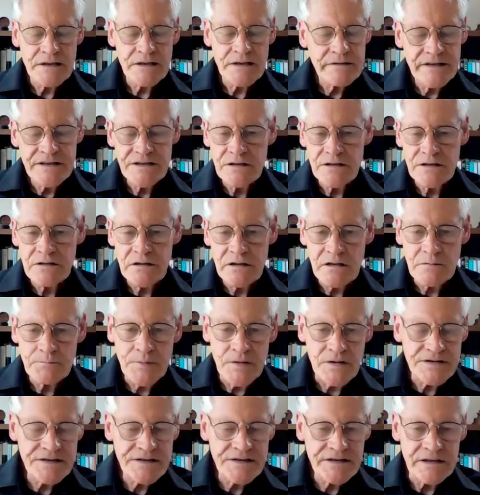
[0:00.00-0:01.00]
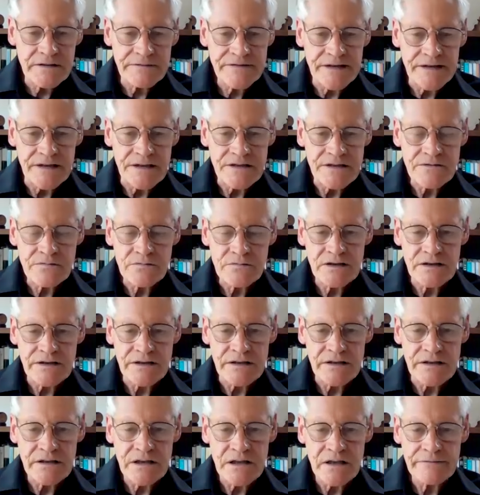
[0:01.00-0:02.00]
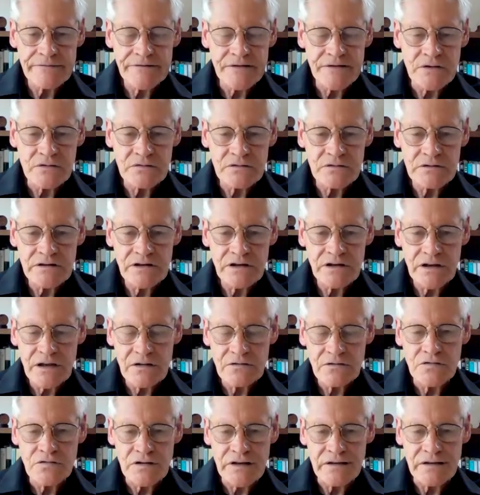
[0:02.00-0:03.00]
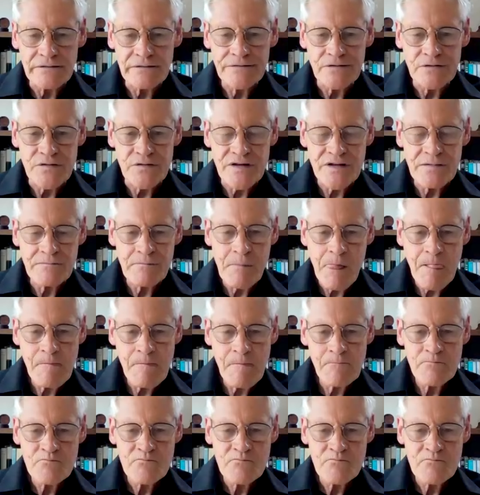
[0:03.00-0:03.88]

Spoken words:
But there's a lot of positive things, really. If you go looking for them,